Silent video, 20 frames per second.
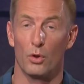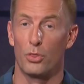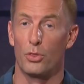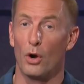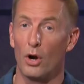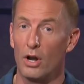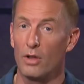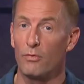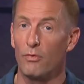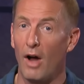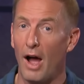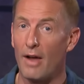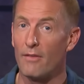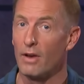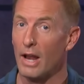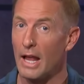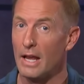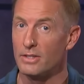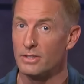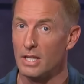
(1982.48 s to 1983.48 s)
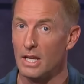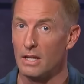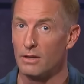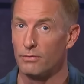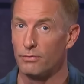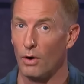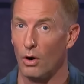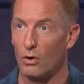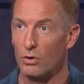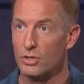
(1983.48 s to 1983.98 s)
We're 35 and
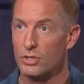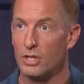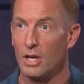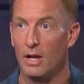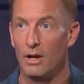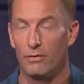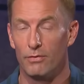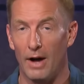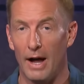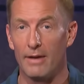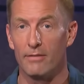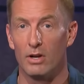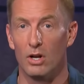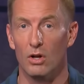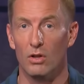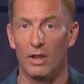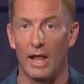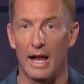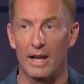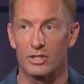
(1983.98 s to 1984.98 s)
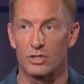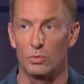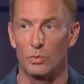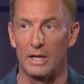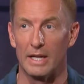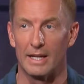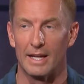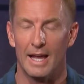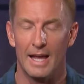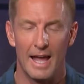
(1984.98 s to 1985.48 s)
18, folks. 5 and 0 last
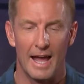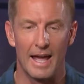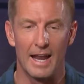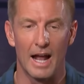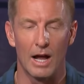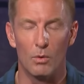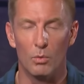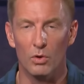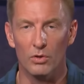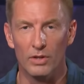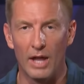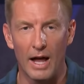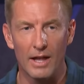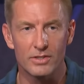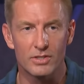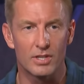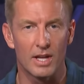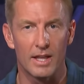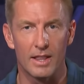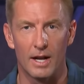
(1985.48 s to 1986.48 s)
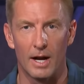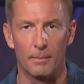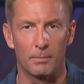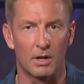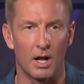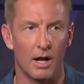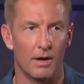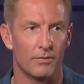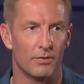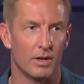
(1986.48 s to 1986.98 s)
week. And I will not say that I'm
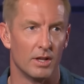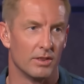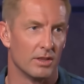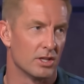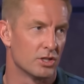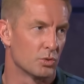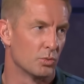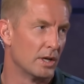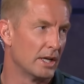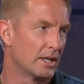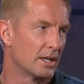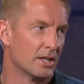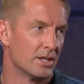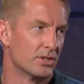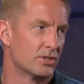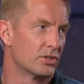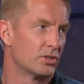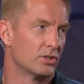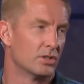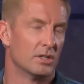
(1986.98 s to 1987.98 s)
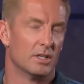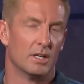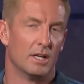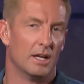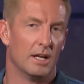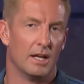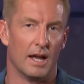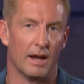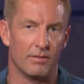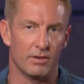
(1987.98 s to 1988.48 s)
confident this week because
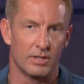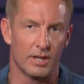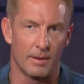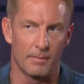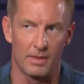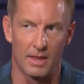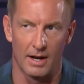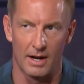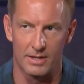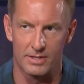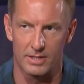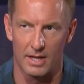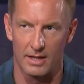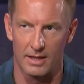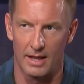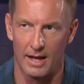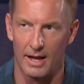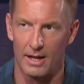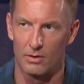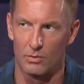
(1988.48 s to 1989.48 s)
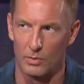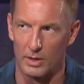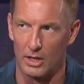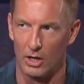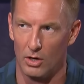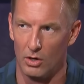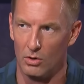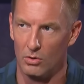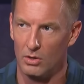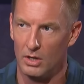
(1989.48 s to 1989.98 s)
every time that I say that, we
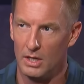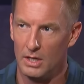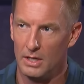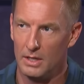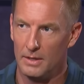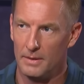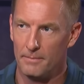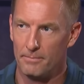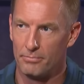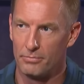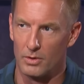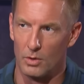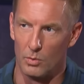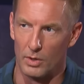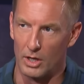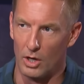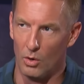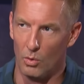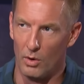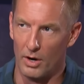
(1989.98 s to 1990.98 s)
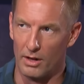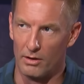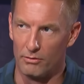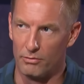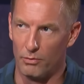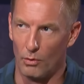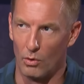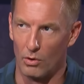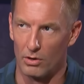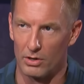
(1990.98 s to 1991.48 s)
go we go one
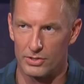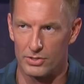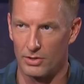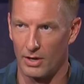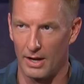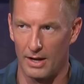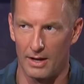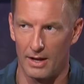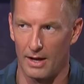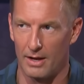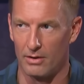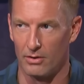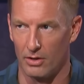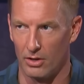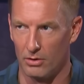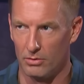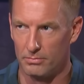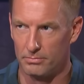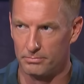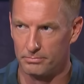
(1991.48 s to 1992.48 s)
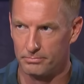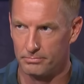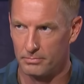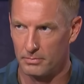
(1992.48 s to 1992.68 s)
and four. So I, I don't know.